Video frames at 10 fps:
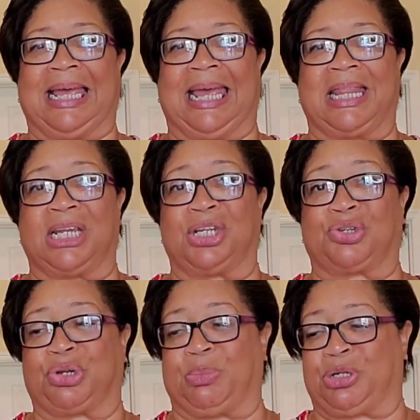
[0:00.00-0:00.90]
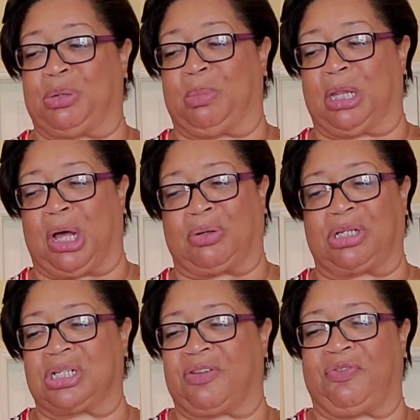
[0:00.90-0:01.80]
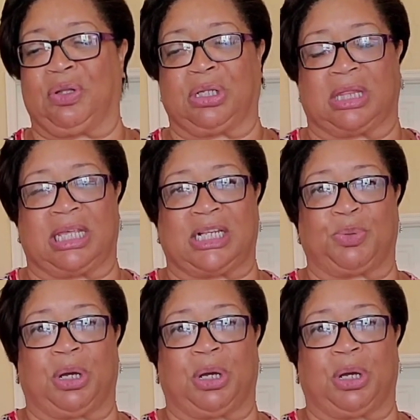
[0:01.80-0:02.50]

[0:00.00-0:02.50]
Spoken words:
in the description below. Just a few little things